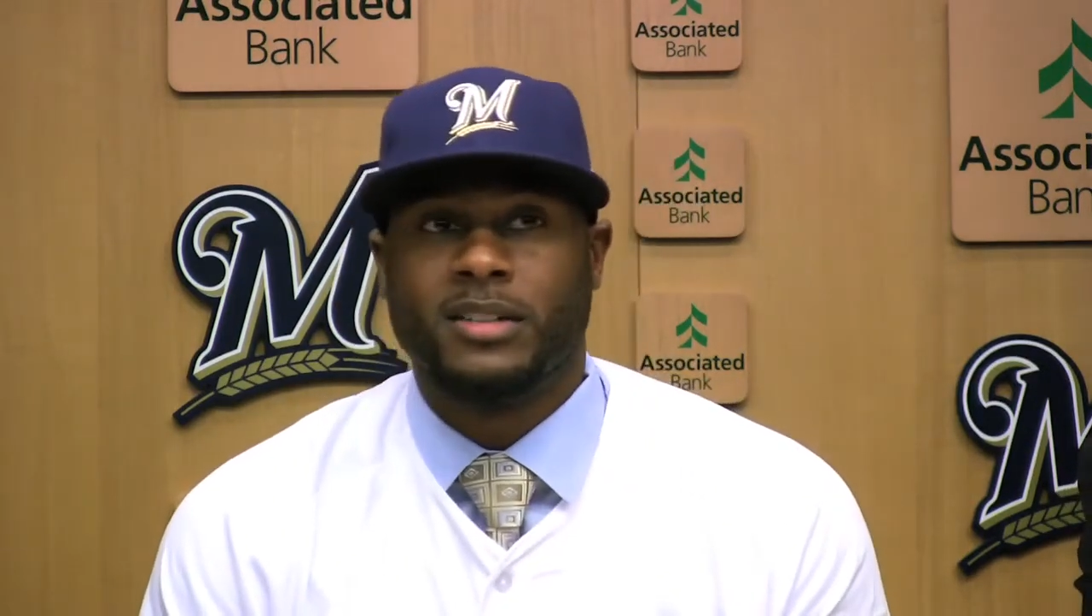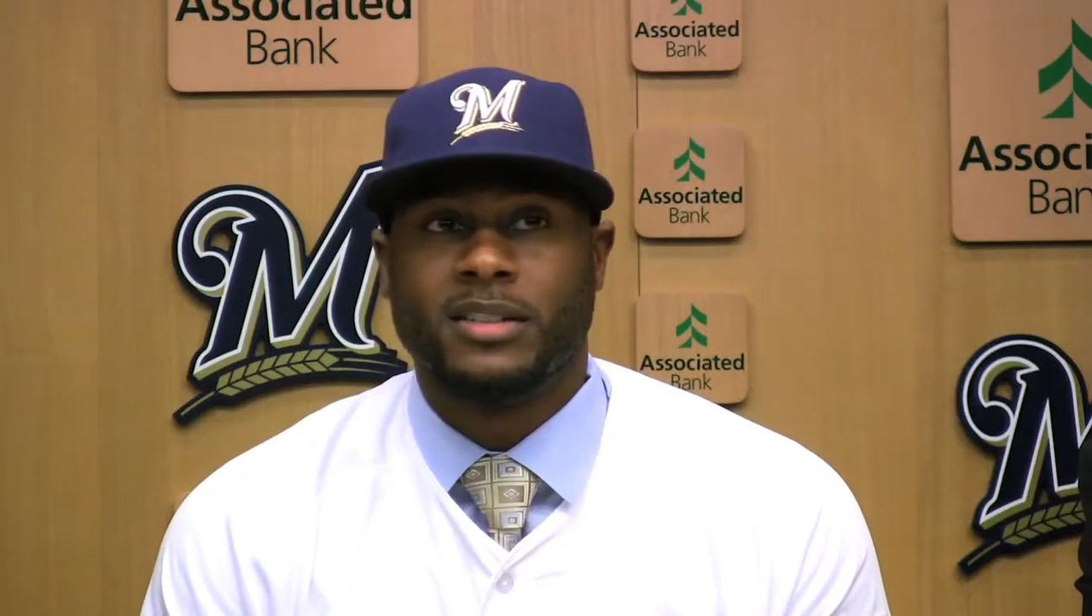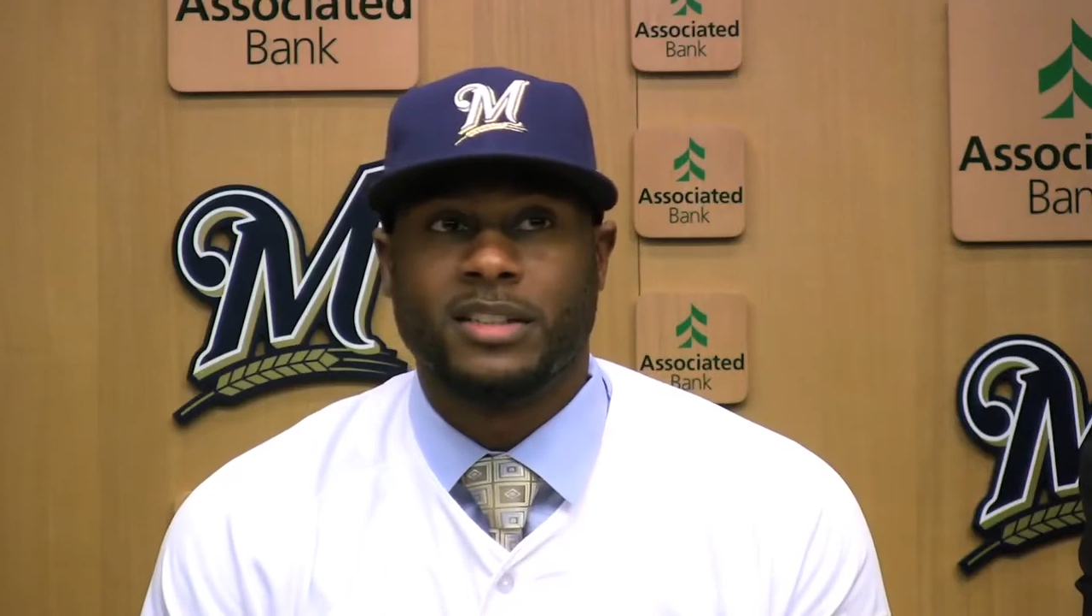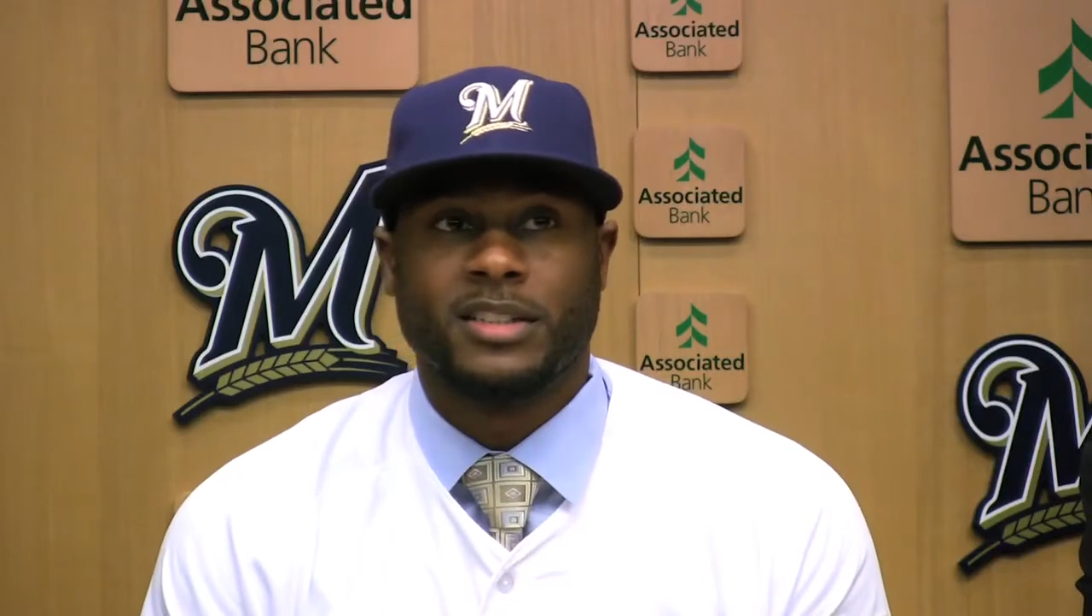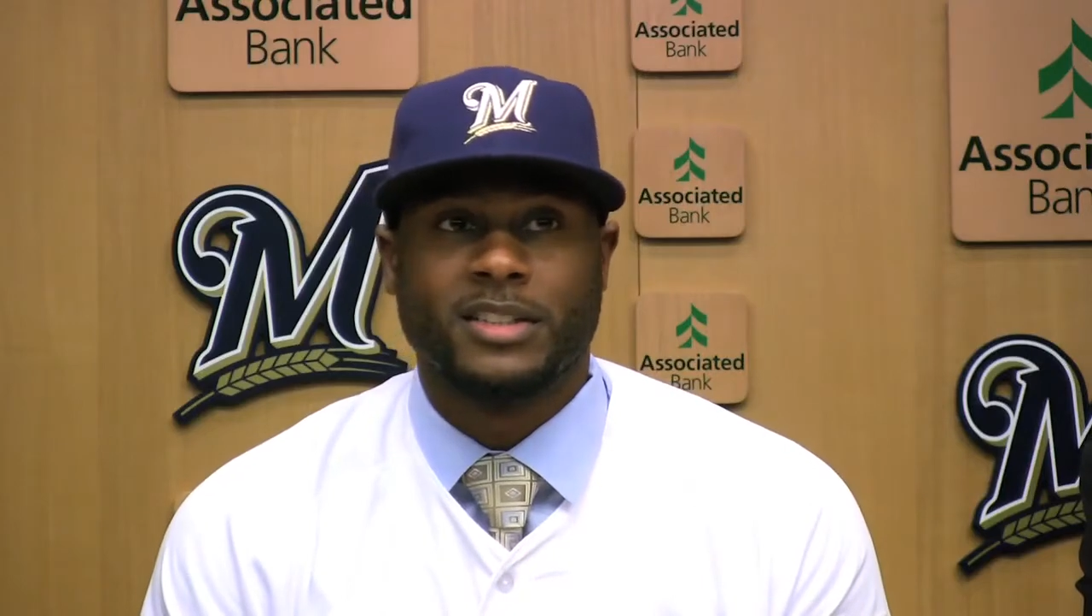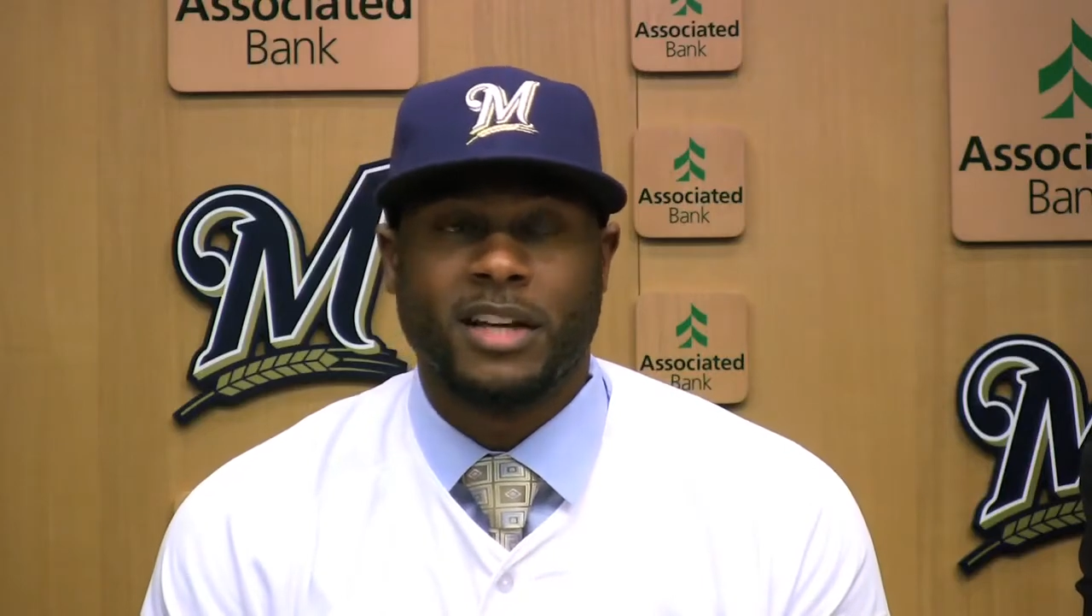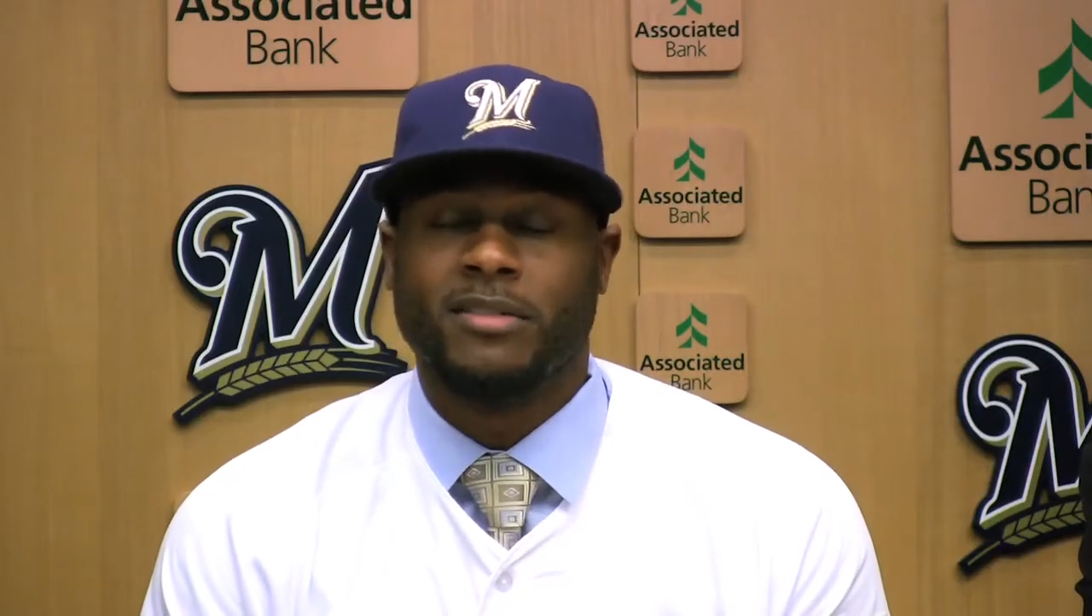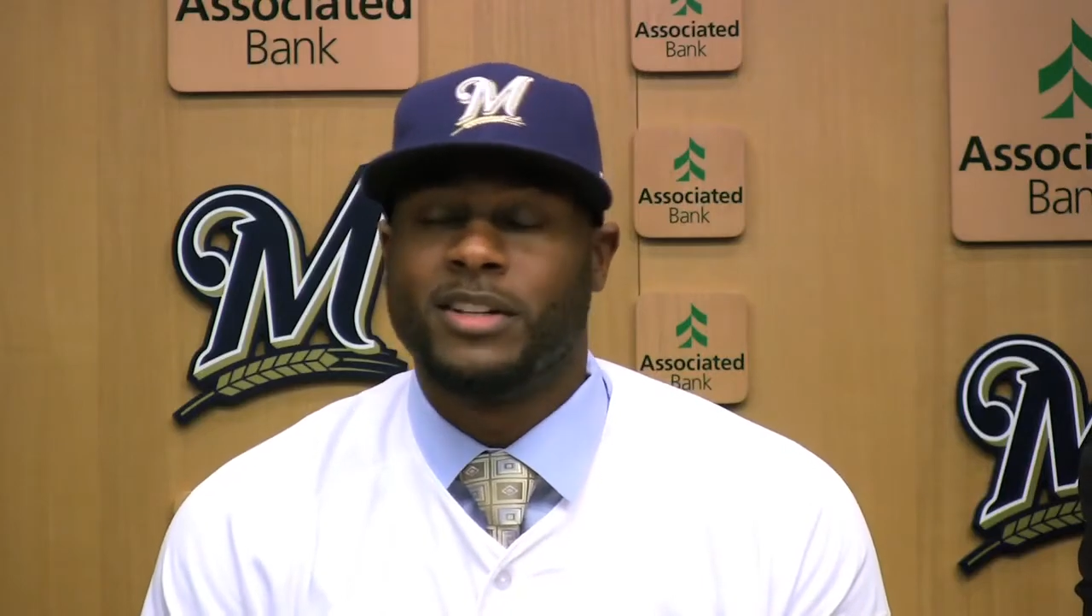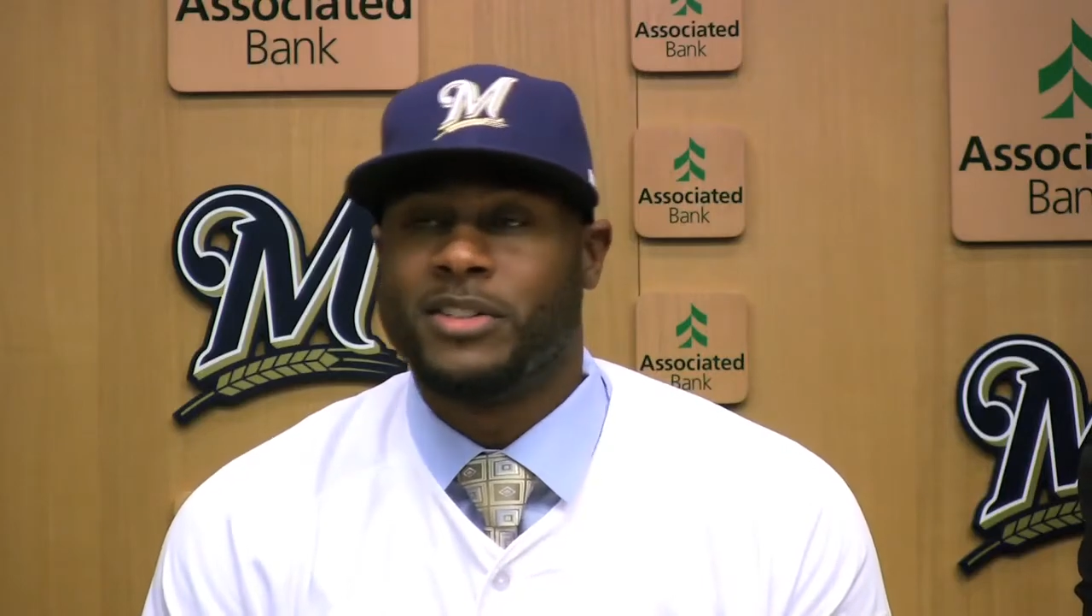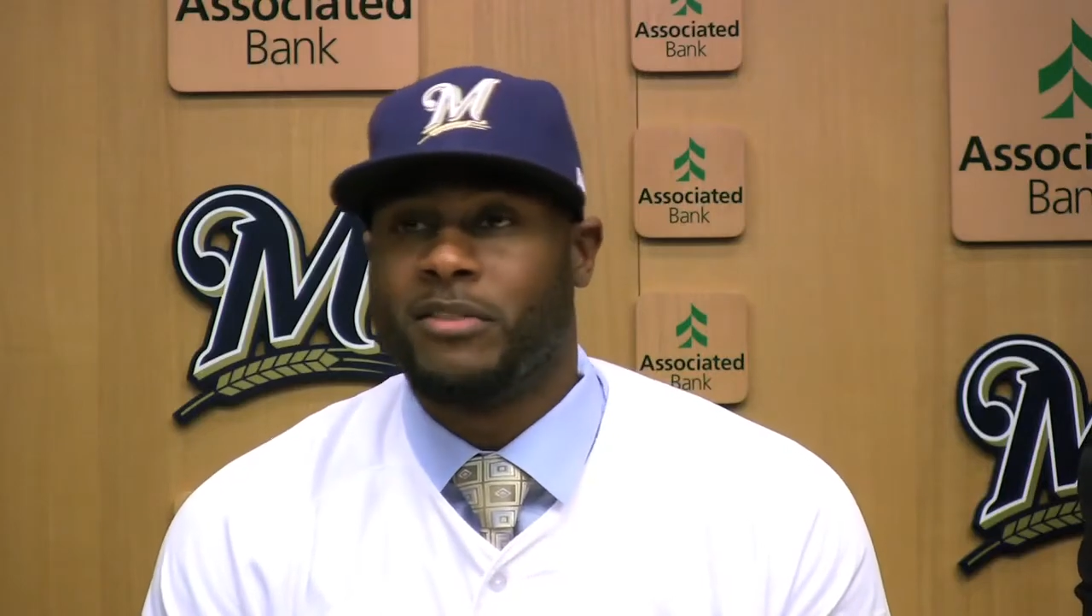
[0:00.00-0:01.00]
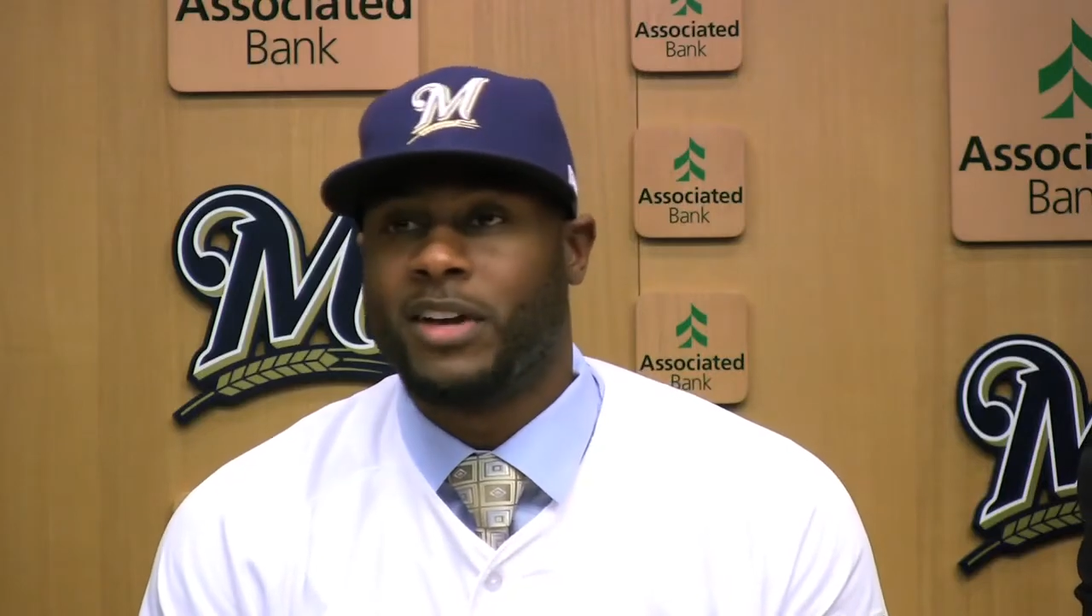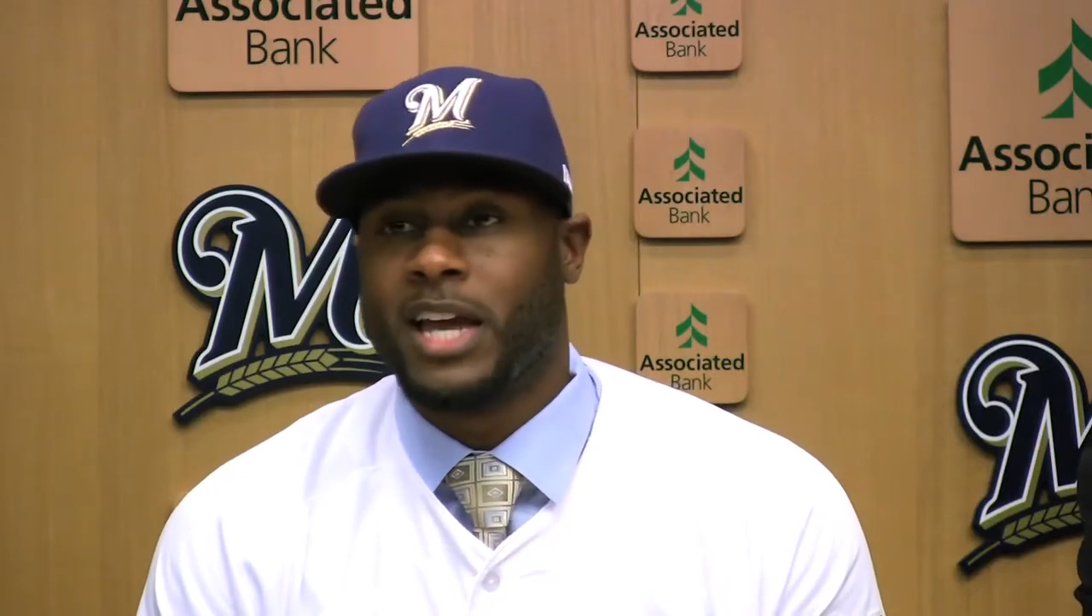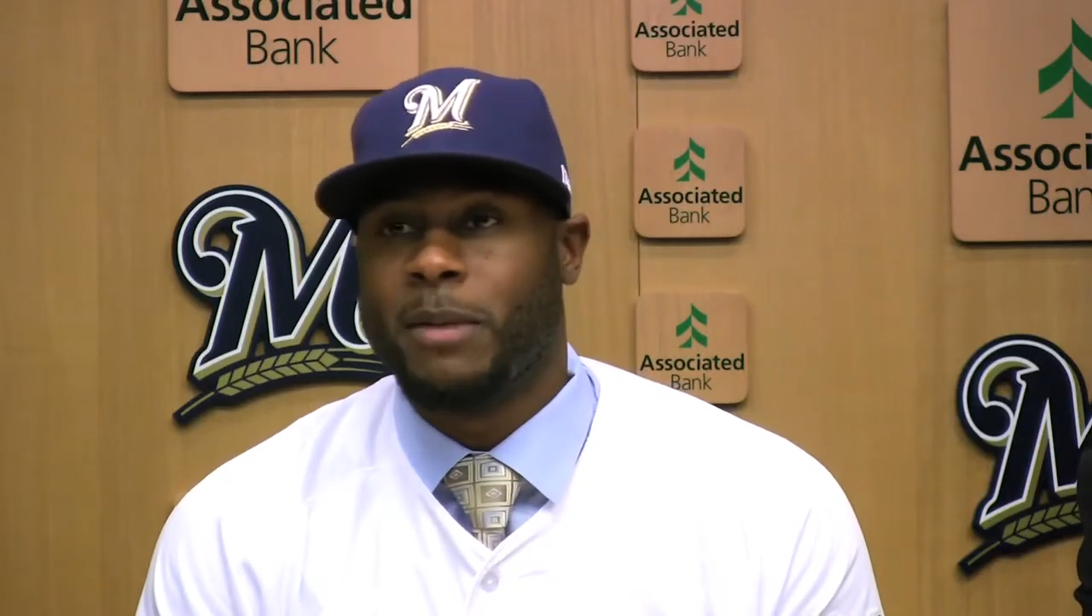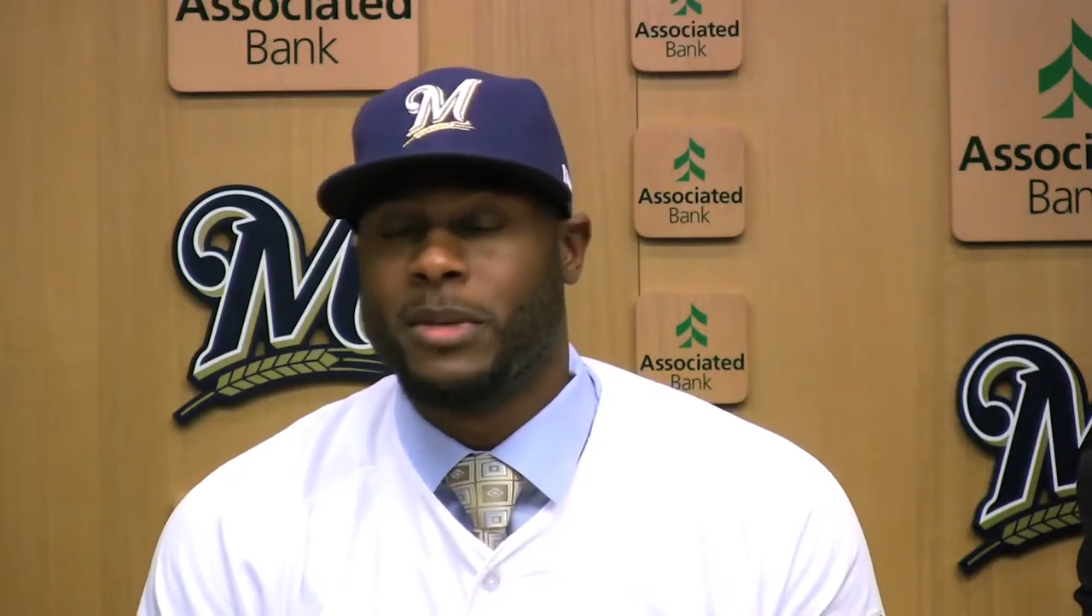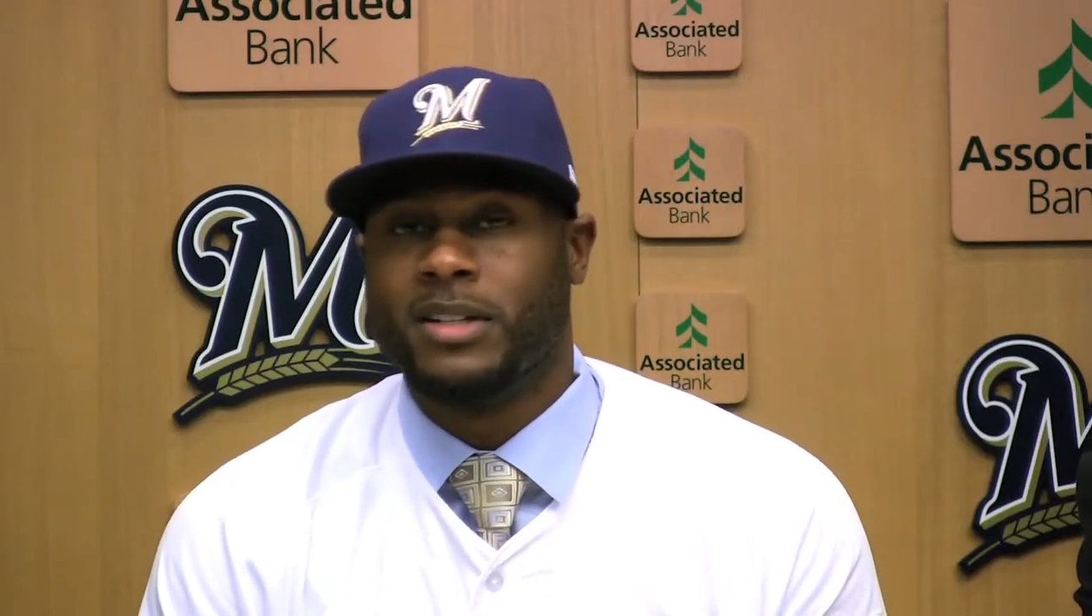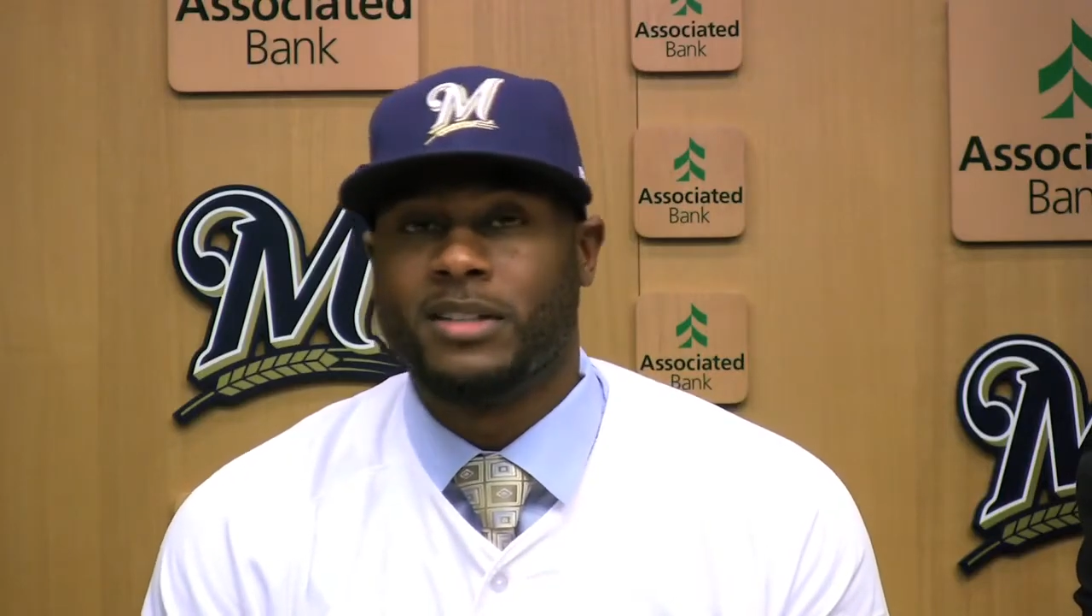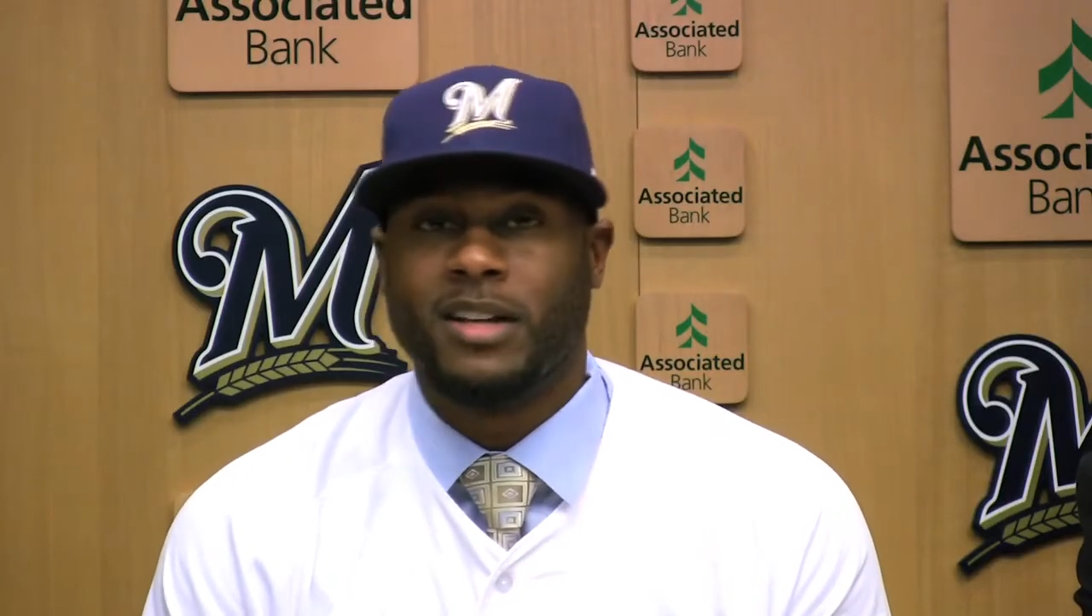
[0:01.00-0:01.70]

this is definitely a tough game and